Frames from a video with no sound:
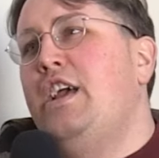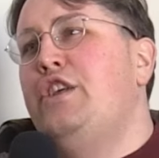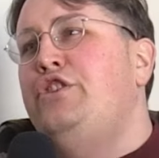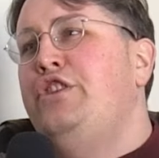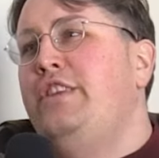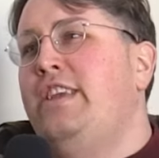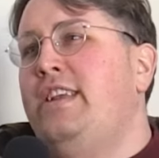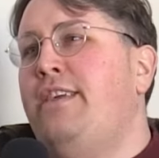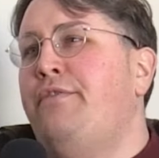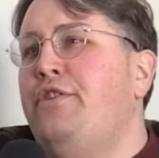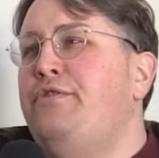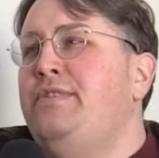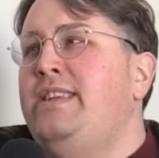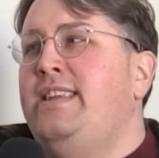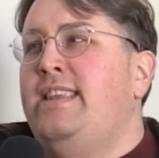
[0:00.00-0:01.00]
chilly enough where
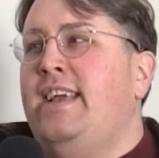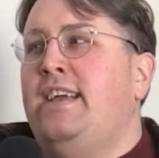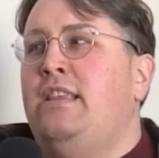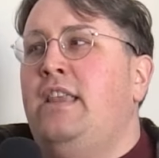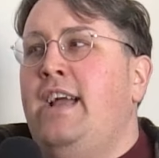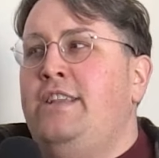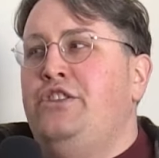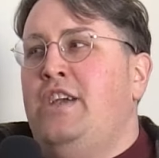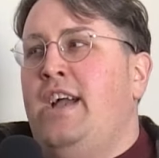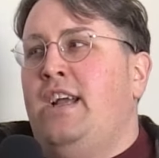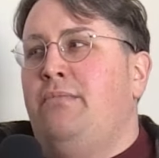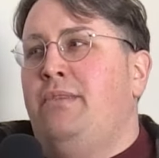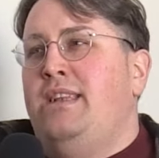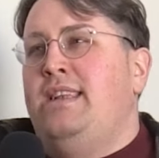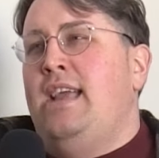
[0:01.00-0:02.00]
you needed like a light
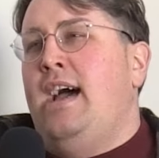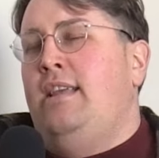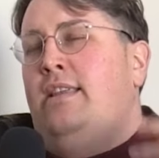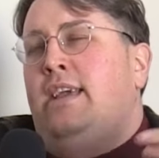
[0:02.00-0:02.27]
jacket, but not